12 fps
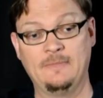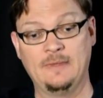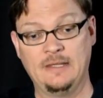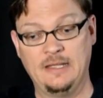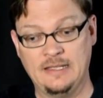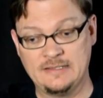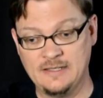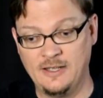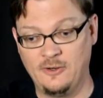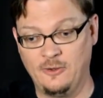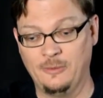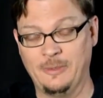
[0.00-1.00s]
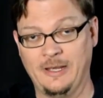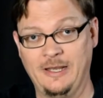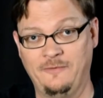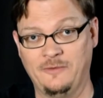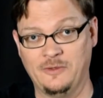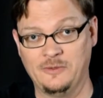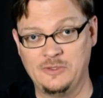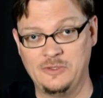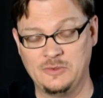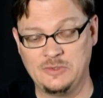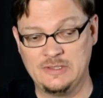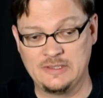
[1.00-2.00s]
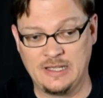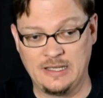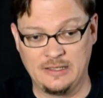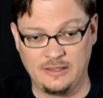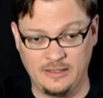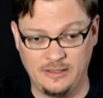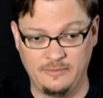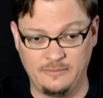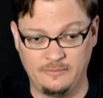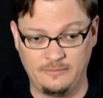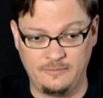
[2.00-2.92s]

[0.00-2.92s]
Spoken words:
It's not all about Aphra though too. She's got a lot of